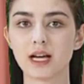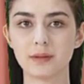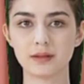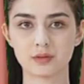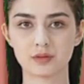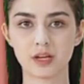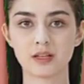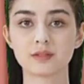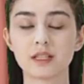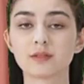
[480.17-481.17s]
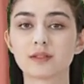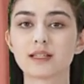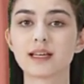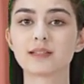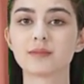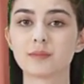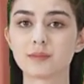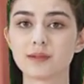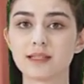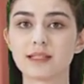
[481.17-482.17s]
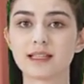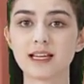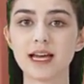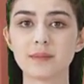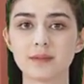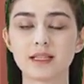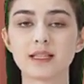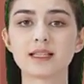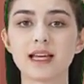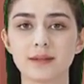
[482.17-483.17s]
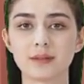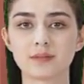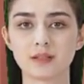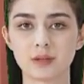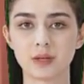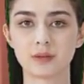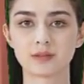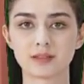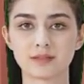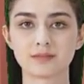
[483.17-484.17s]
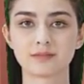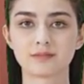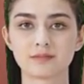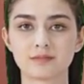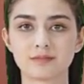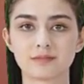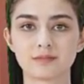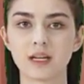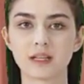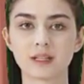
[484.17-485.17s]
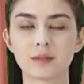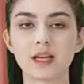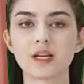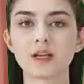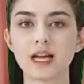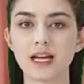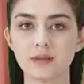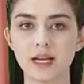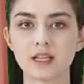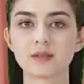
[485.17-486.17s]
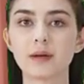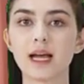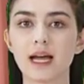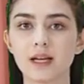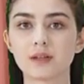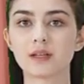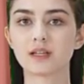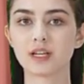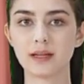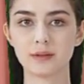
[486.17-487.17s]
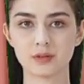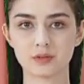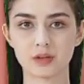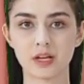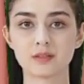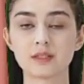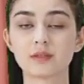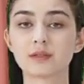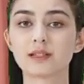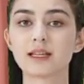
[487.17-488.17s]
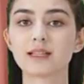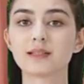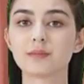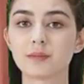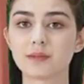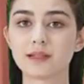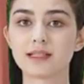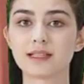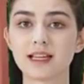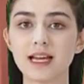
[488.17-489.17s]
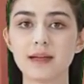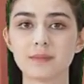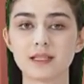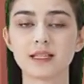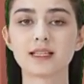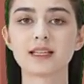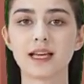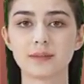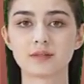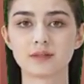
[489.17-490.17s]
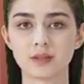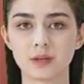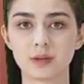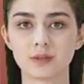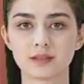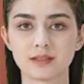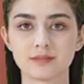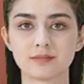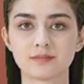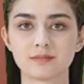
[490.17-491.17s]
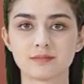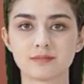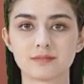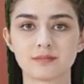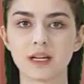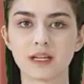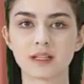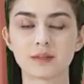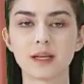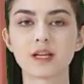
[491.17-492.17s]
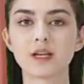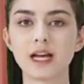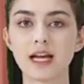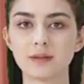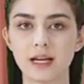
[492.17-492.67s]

infects a certain type of lymphocyte of the body's immune system. Normally, lymphocytes seek out and destroy pathogens that enter the body, producing antibodies that attach to pathogens, enhancing phagocytic activity.